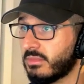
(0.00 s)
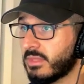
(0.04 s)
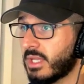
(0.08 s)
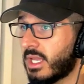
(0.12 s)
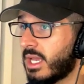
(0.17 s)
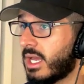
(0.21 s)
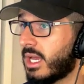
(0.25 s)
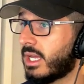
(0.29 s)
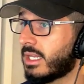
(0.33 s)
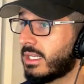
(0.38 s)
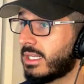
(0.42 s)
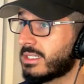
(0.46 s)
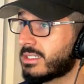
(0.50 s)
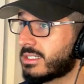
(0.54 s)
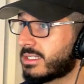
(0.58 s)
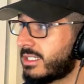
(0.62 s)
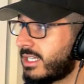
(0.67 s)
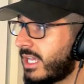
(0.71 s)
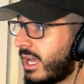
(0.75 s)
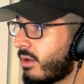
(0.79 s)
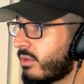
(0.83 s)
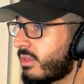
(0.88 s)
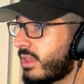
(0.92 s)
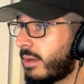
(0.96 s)
uh, let's see
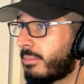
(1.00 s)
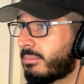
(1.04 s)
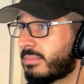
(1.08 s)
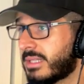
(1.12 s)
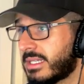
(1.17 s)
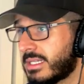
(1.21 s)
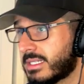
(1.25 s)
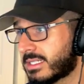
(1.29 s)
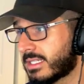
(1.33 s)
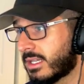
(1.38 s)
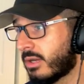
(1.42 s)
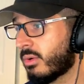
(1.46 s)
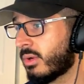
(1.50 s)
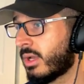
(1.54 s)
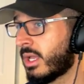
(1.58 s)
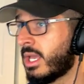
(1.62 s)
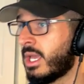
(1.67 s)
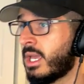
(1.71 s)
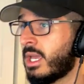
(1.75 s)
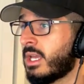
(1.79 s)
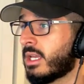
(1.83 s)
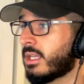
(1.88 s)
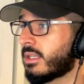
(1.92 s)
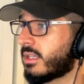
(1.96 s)
how that plays out.
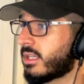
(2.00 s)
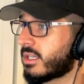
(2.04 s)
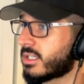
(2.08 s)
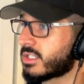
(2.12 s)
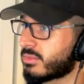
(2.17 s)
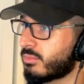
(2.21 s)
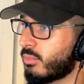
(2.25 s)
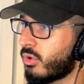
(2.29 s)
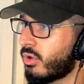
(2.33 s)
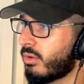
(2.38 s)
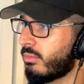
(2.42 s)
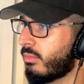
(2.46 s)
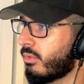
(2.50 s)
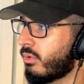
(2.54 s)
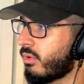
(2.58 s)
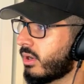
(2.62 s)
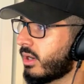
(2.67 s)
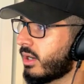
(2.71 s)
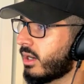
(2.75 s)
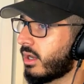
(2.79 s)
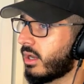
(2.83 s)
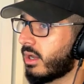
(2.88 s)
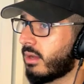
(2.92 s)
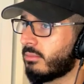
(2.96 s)
There's more and
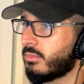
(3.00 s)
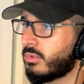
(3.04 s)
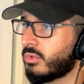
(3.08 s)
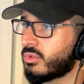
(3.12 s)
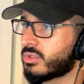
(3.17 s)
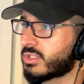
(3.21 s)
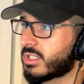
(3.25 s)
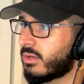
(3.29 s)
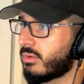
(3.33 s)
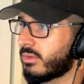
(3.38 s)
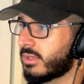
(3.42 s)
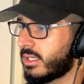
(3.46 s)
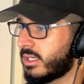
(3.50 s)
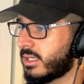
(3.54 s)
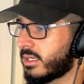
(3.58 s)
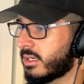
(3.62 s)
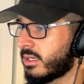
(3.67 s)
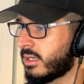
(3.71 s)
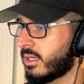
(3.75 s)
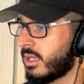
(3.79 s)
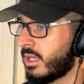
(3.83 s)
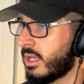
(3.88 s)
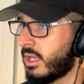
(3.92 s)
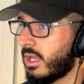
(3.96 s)
more um, news out
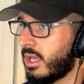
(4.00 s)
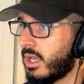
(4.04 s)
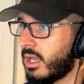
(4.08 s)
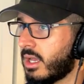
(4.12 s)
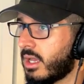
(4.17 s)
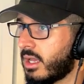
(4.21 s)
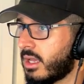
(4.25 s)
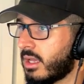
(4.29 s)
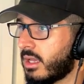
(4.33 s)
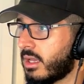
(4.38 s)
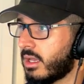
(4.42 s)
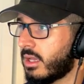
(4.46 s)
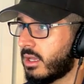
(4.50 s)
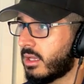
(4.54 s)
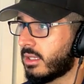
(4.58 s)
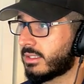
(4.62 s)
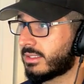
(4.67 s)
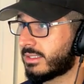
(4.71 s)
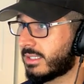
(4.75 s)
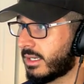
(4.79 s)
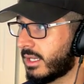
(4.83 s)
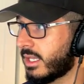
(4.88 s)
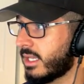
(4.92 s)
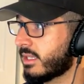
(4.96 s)
here uh, uh
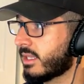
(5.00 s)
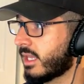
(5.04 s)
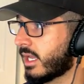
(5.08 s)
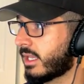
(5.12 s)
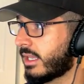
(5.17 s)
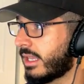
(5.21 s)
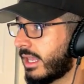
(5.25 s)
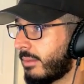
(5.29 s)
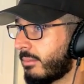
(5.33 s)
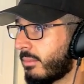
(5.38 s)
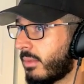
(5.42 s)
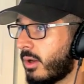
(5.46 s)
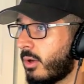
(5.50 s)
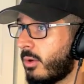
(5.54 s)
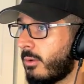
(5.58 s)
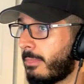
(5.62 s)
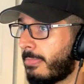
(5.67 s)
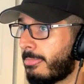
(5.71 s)
today that came out